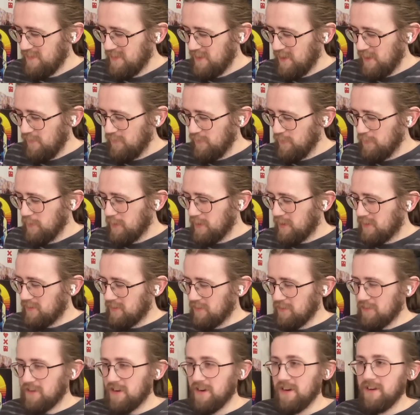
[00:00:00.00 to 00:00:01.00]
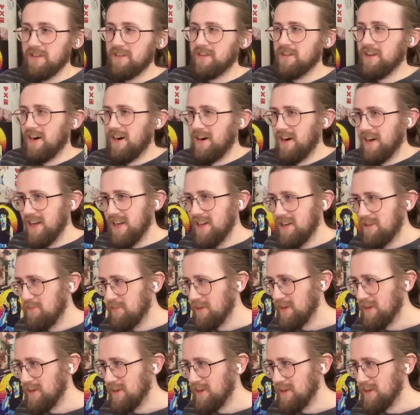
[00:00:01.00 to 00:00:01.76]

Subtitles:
Oh, for me, he's gonna die.